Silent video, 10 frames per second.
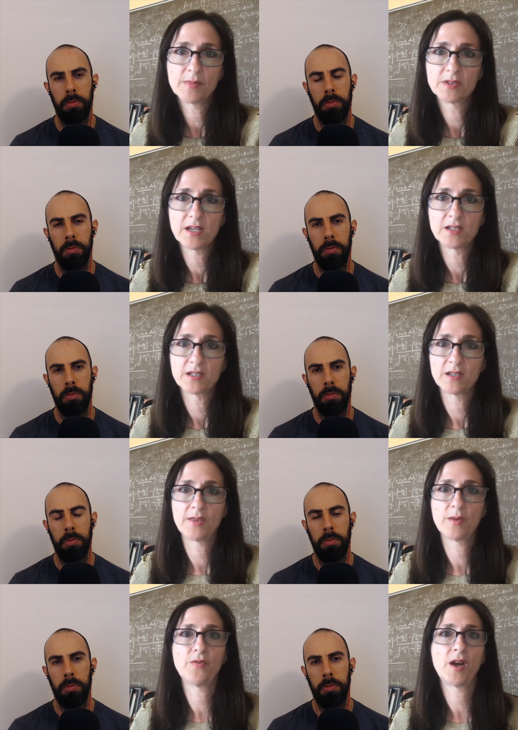Speaker 1: mistakes i
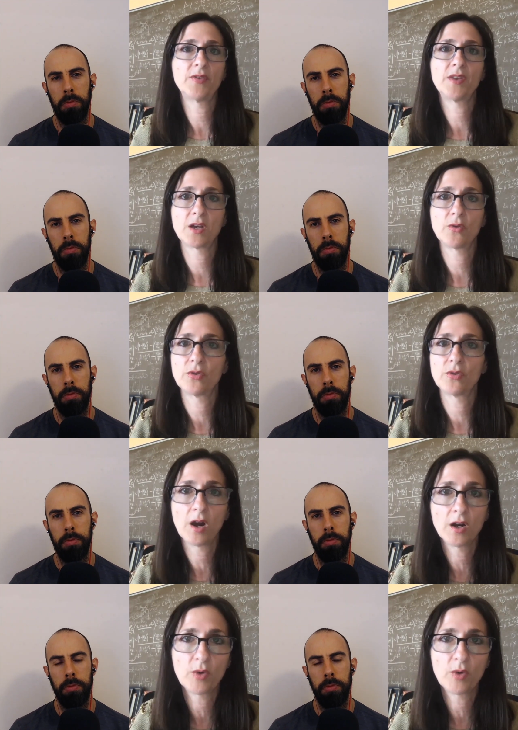let them find things out the
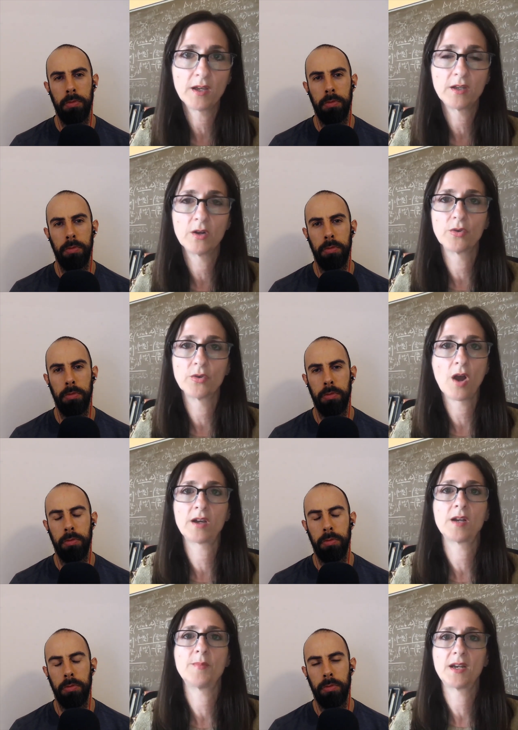hard way you know they're
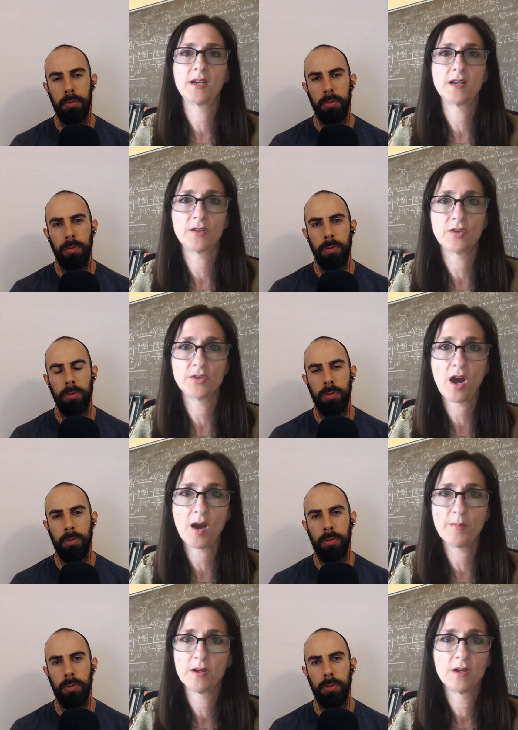not going to be getting into the
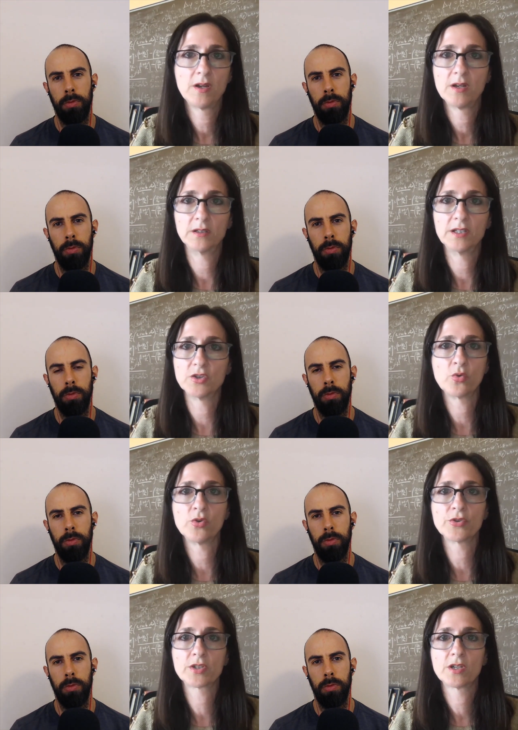top elite
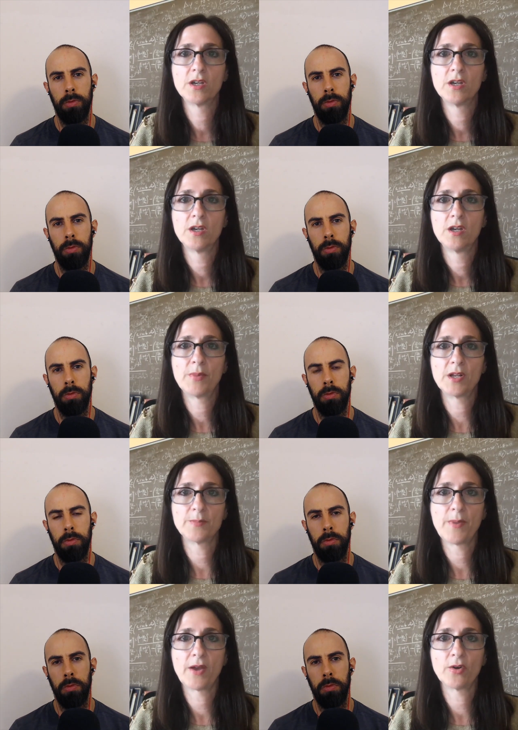schools but
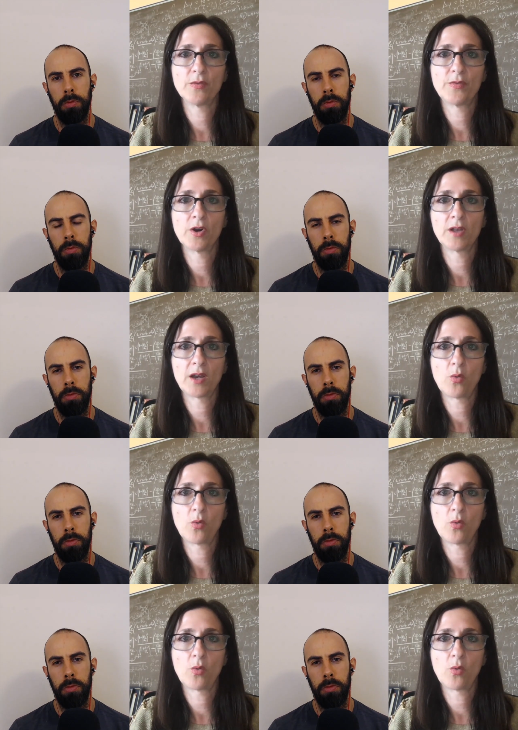it's better if they're like